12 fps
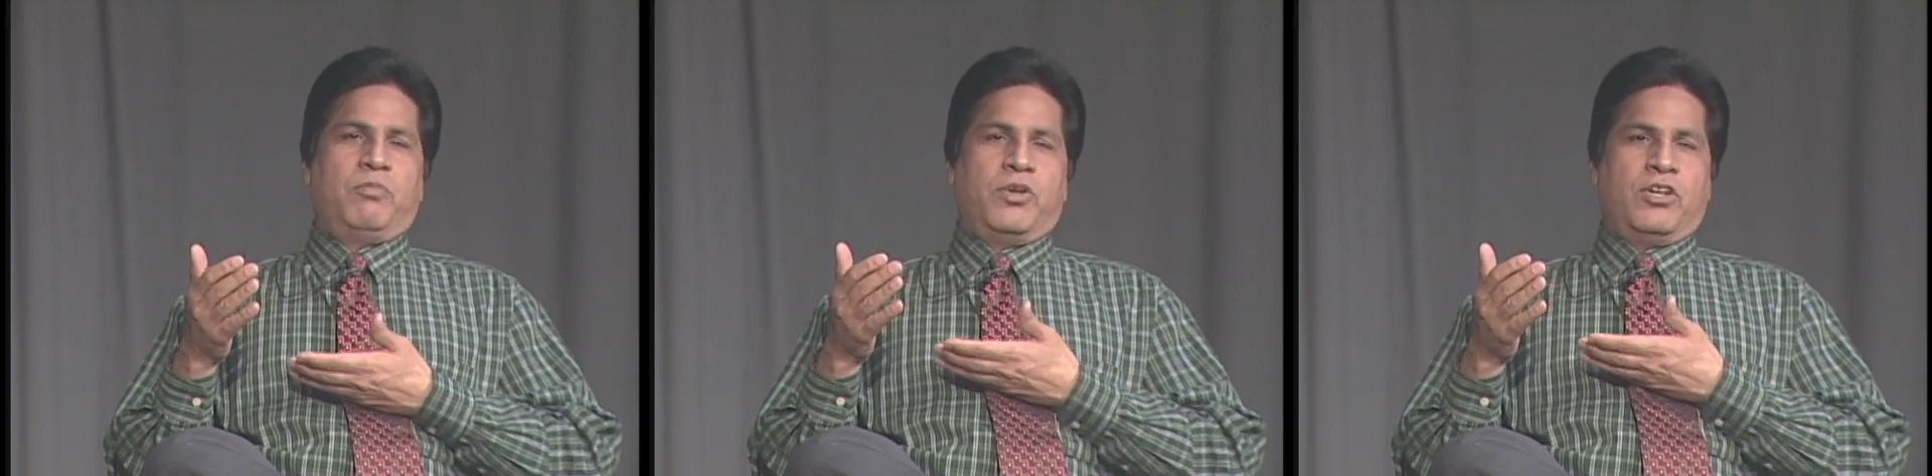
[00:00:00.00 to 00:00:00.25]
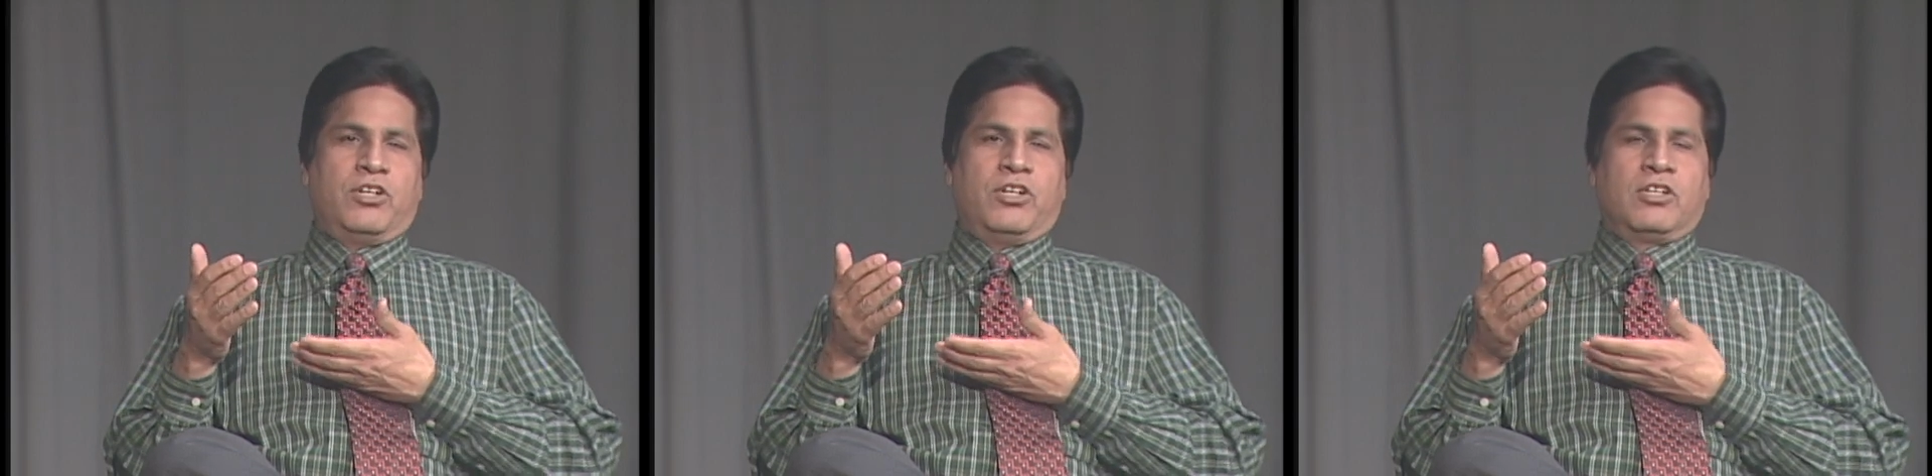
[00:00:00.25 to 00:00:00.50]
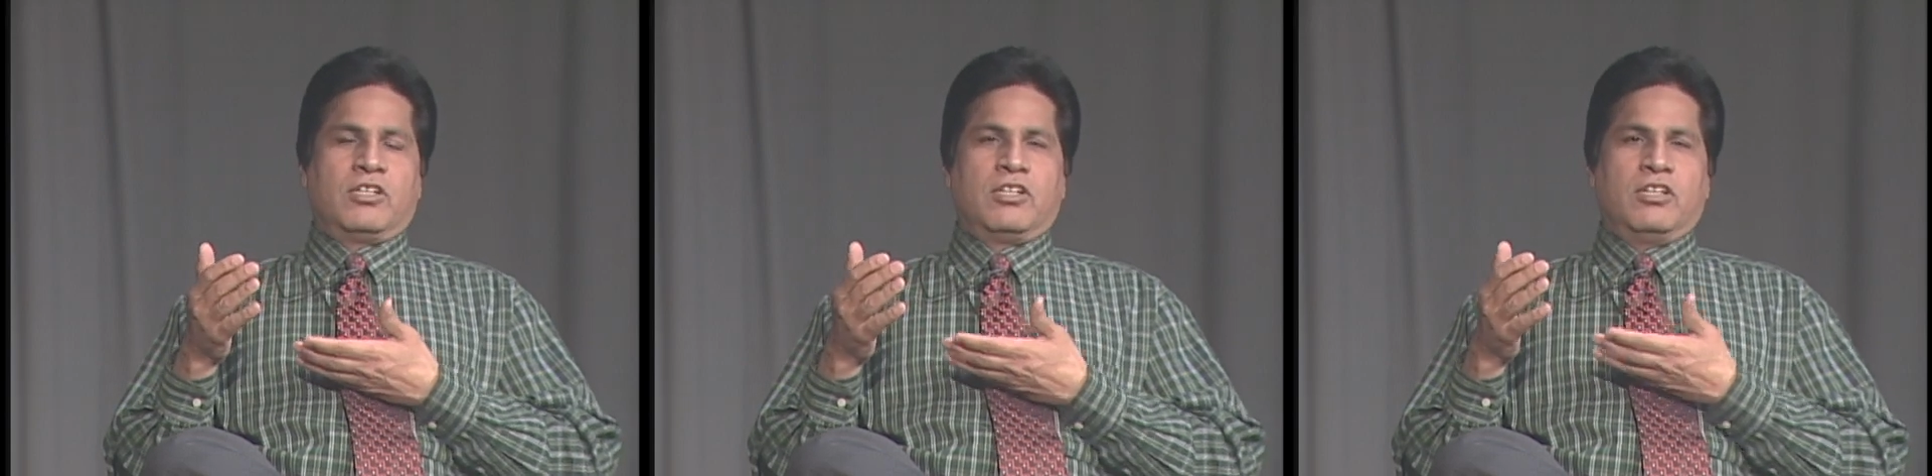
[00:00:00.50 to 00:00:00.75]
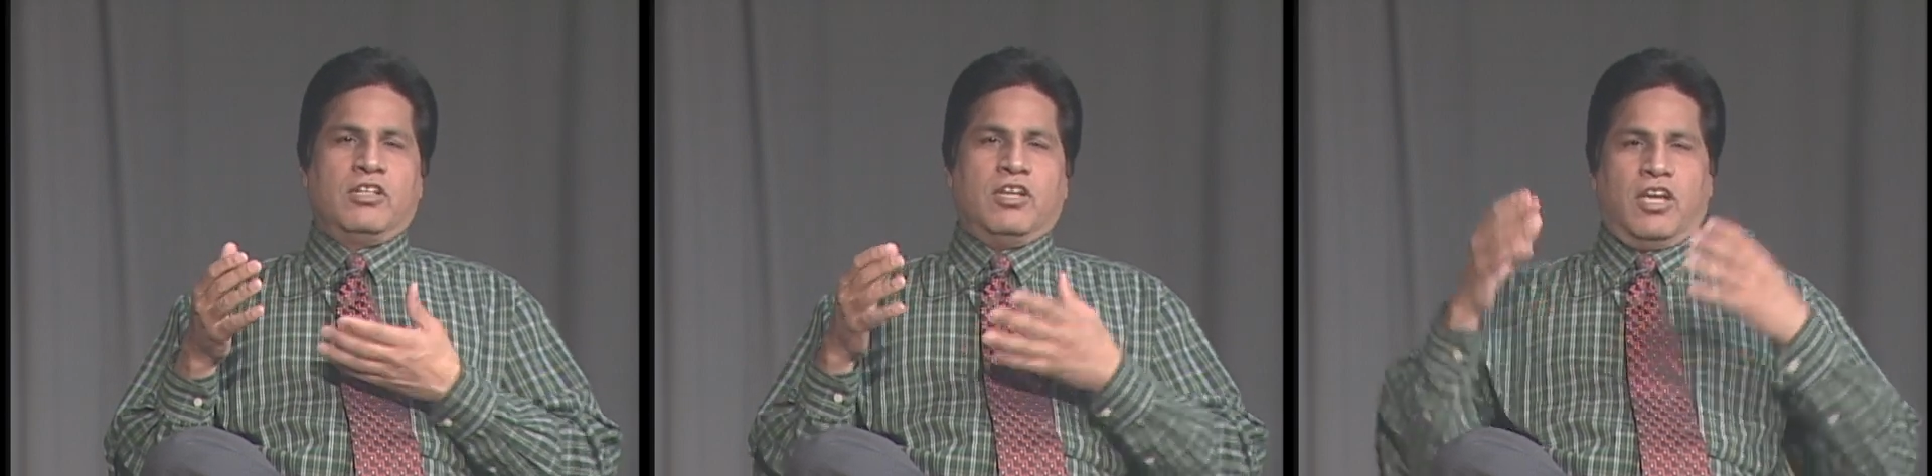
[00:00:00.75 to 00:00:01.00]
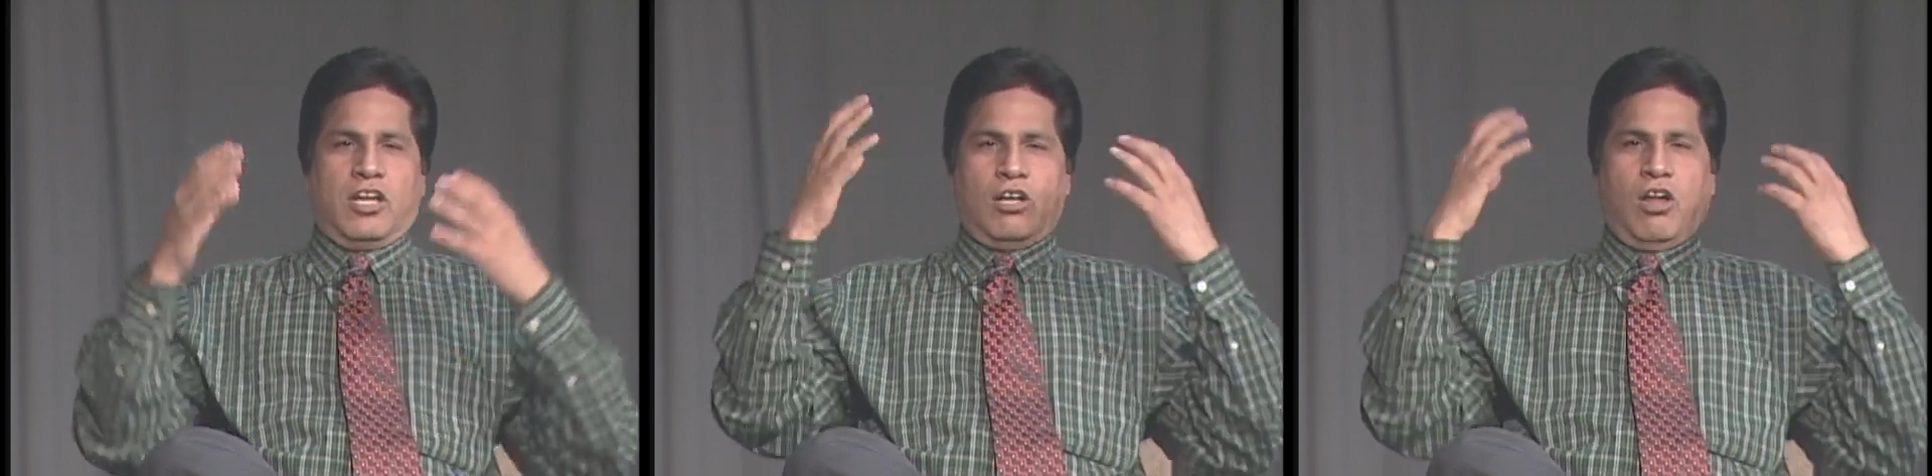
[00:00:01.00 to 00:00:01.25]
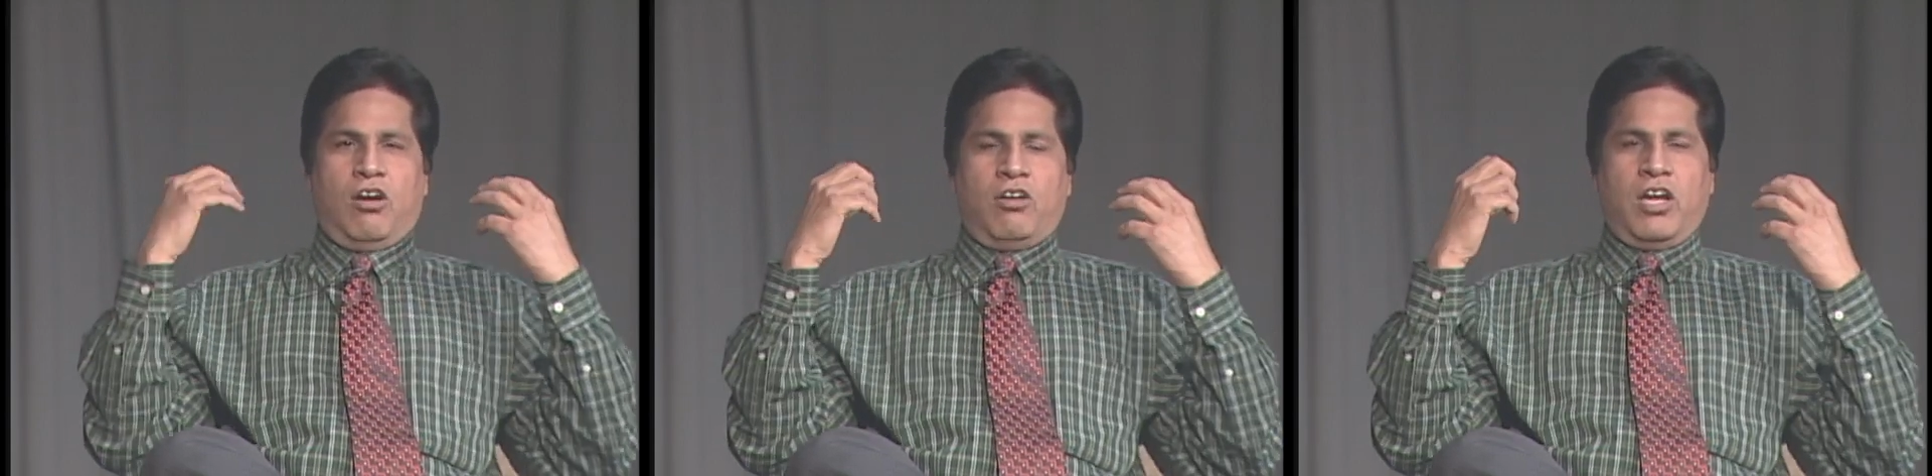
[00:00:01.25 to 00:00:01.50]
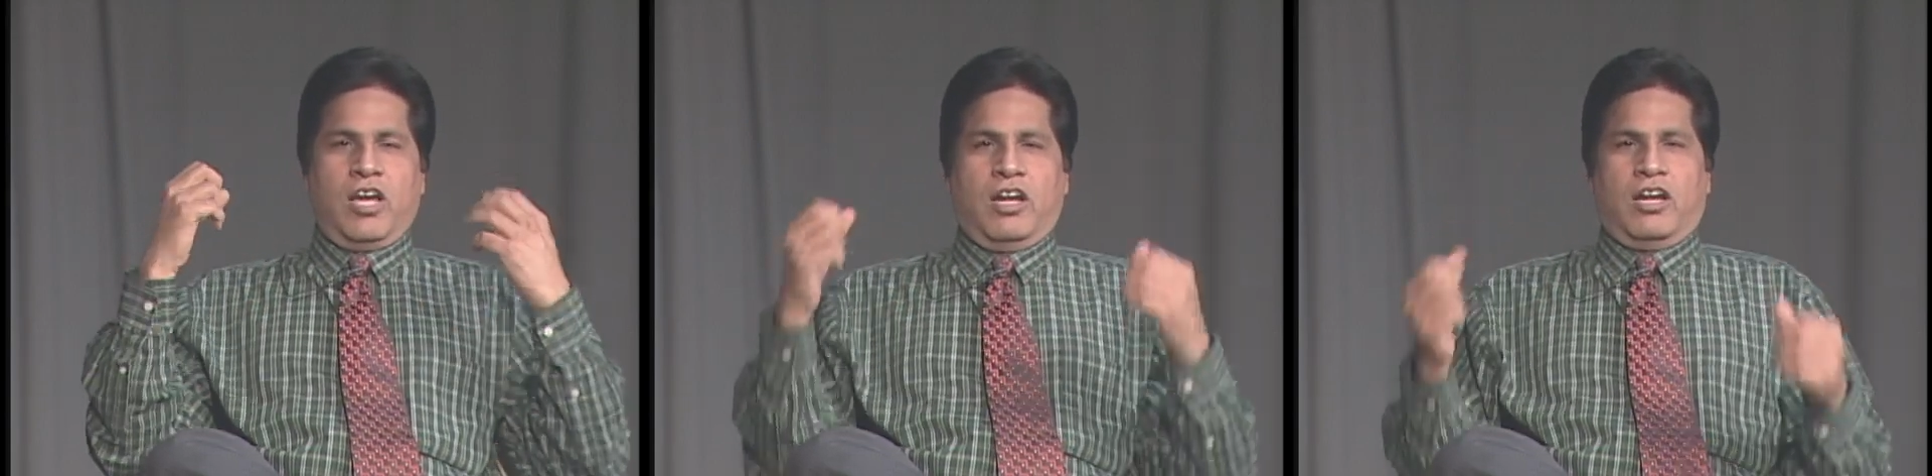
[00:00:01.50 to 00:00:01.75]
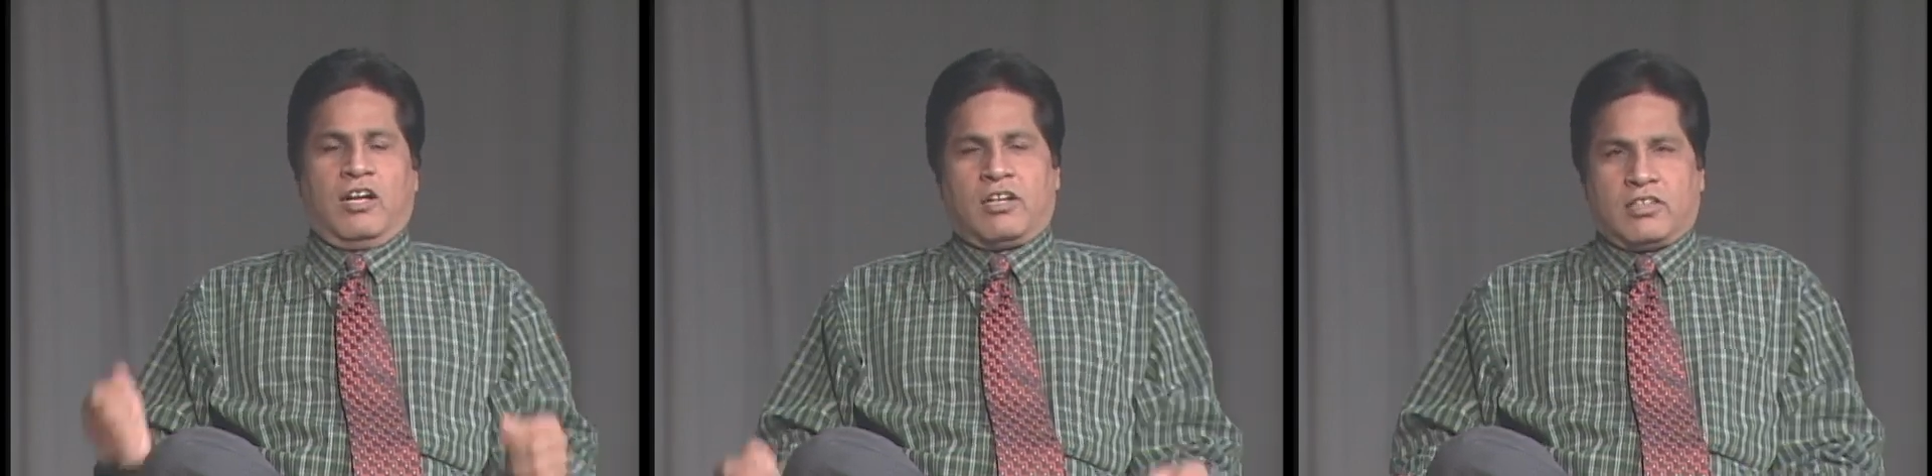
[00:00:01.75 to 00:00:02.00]
beard and long
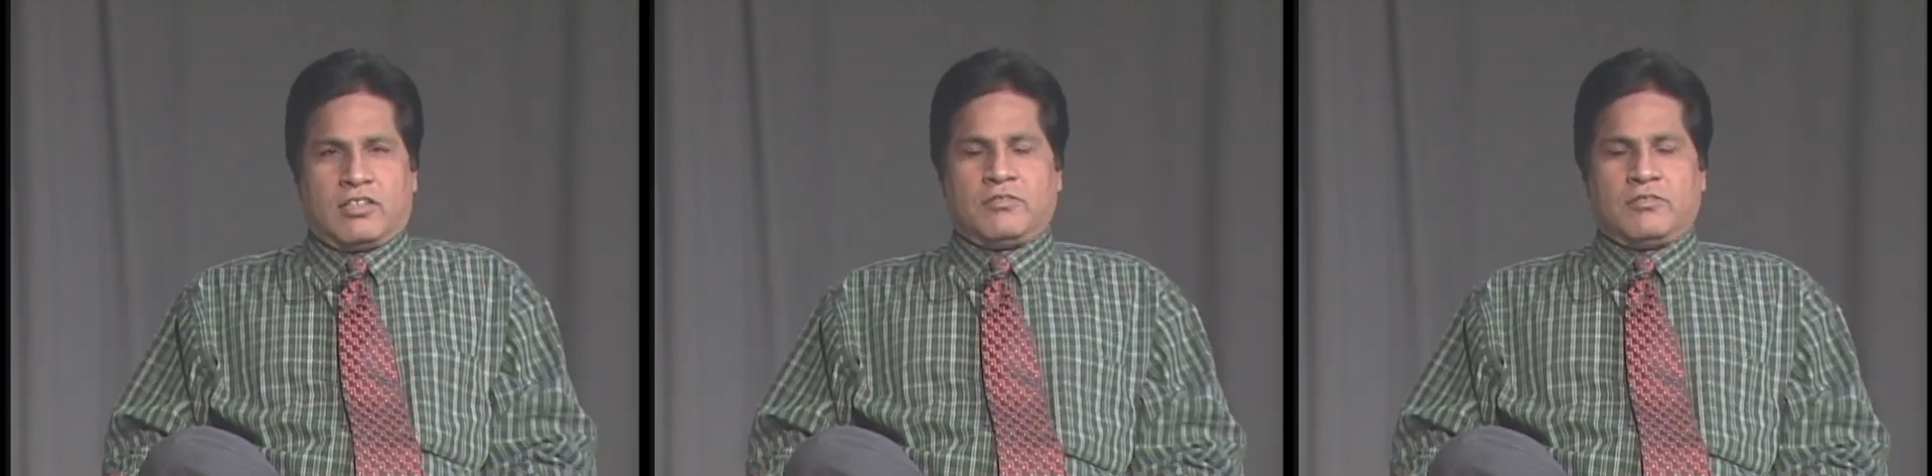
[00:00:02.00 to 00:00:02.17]
hair,